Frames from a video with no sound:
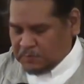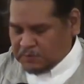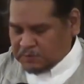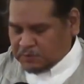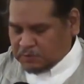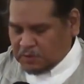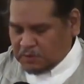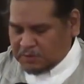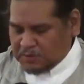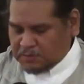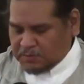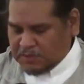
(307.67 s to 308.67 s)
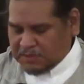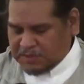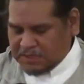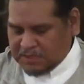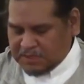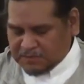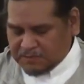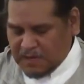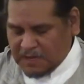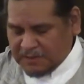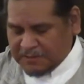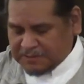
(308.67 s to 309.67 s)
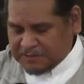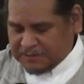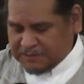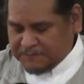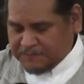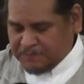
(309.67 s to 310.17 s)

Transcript: struggling to maintain its balance